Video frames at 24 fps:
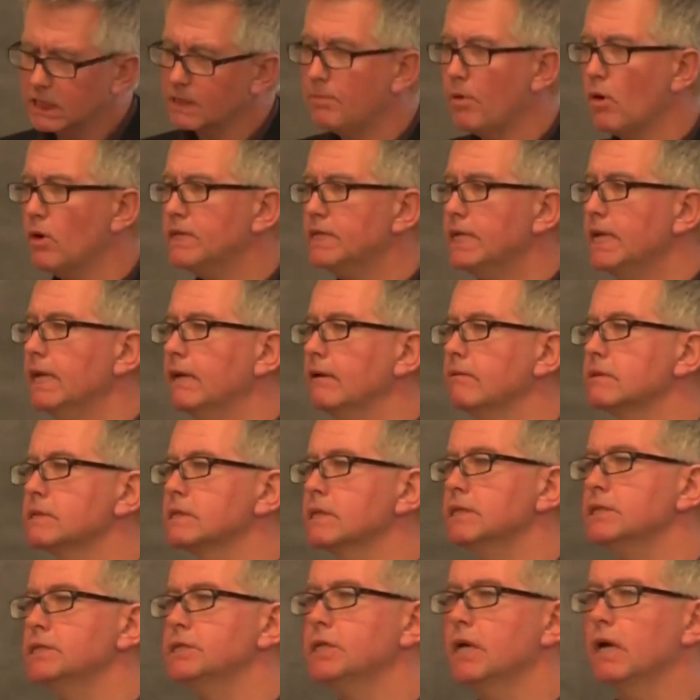the point here is
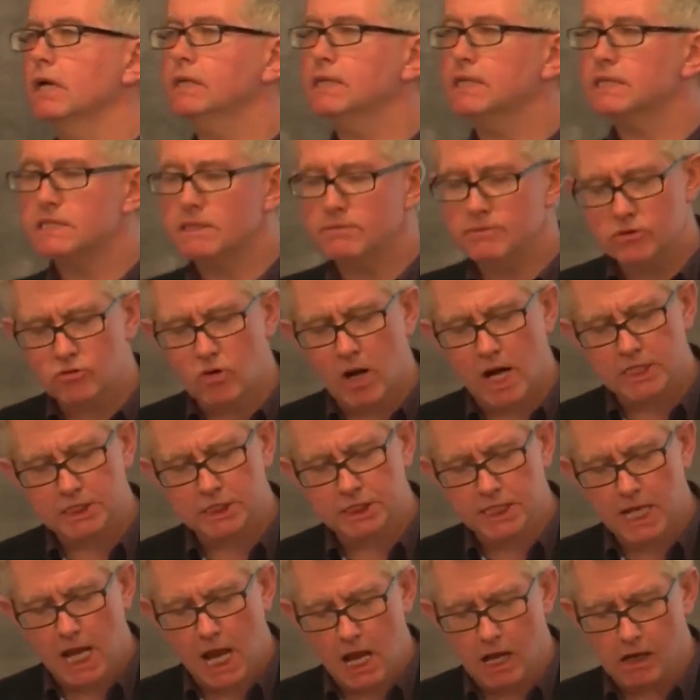that journalism's
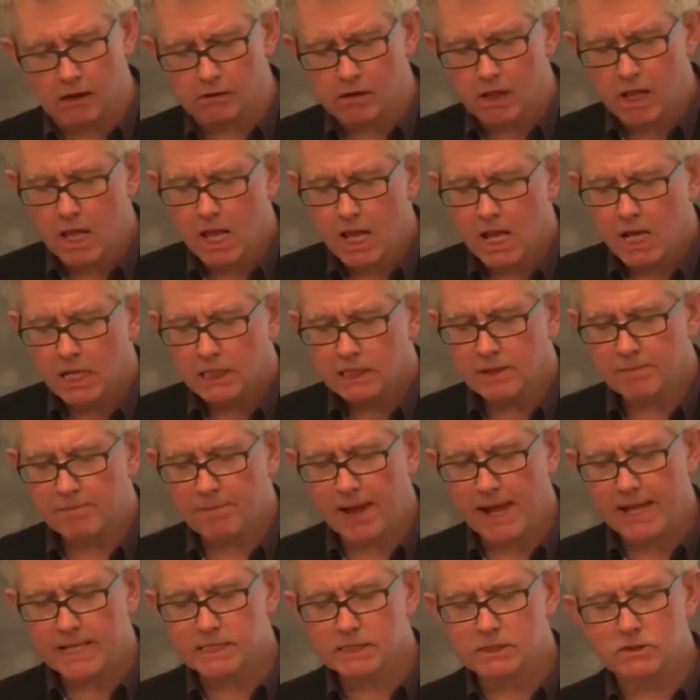rationale
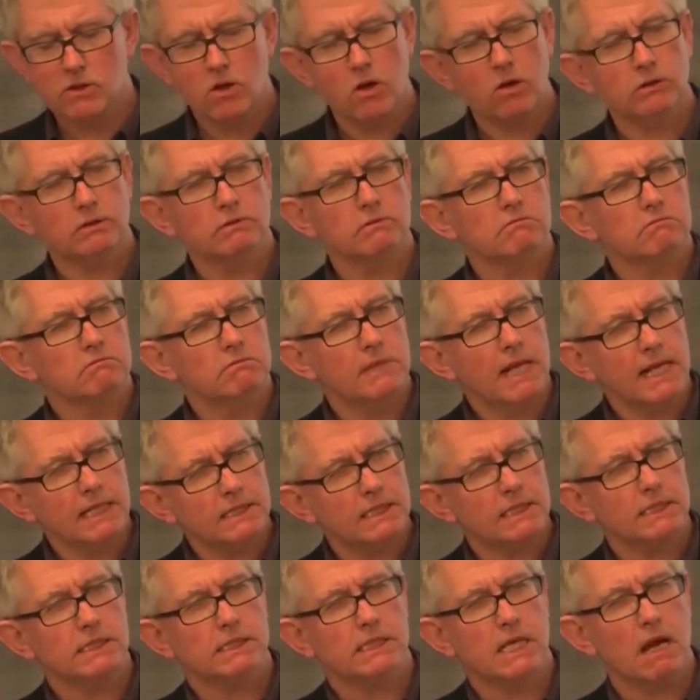depends not
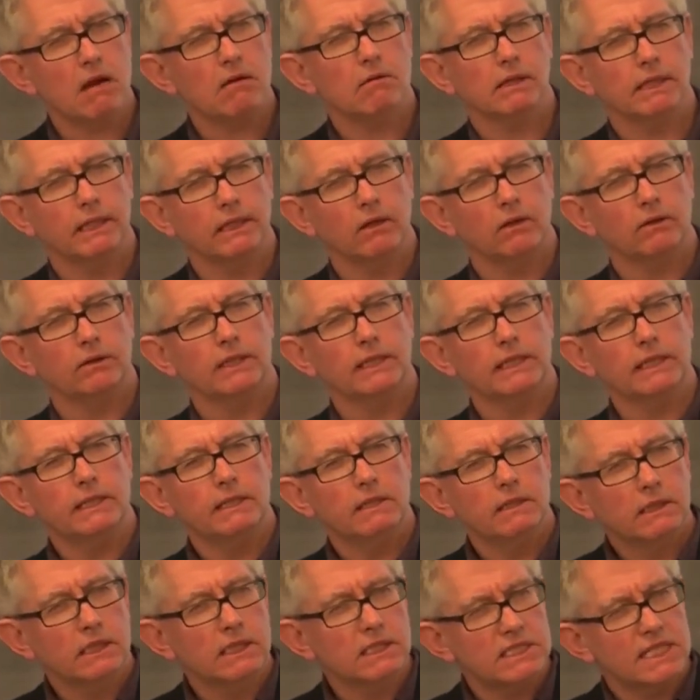necessarily on the
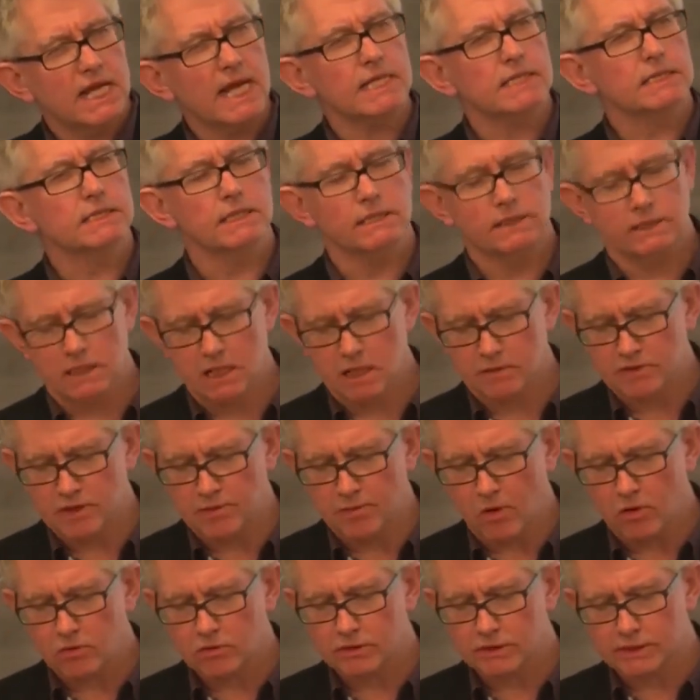contested term
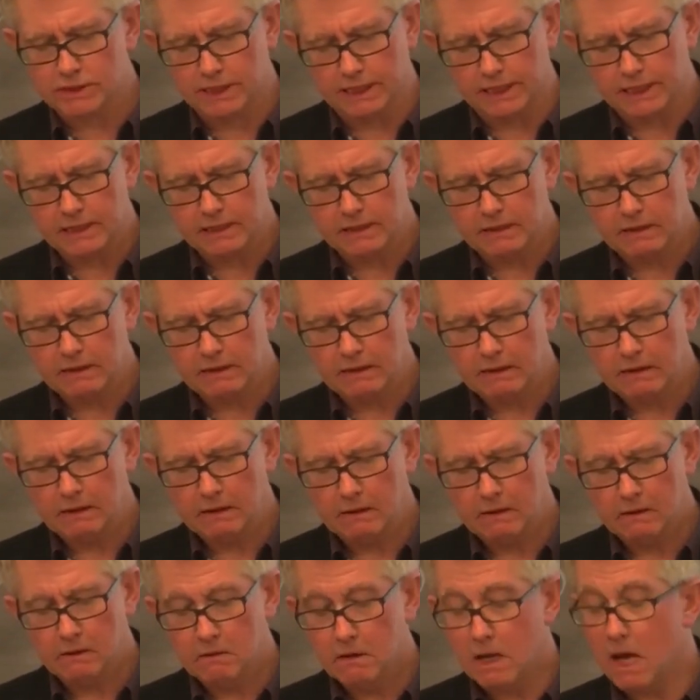democracy,
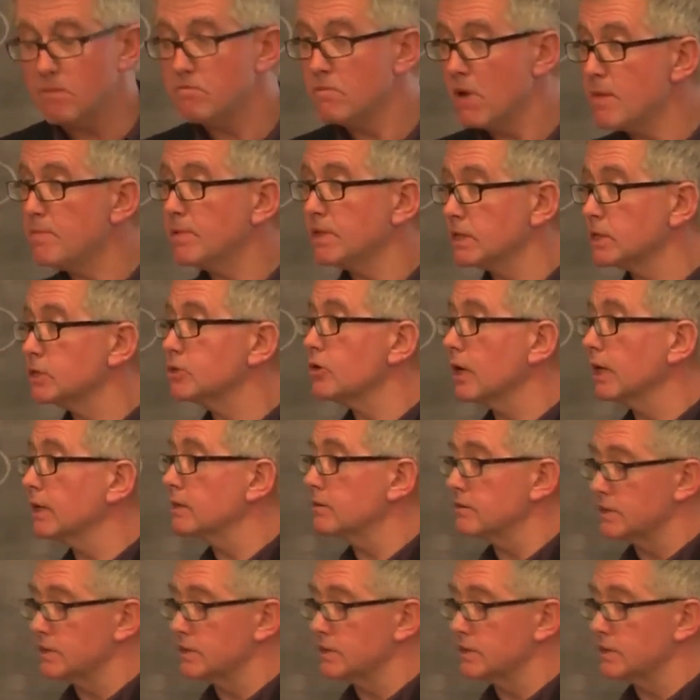And maybe the strength of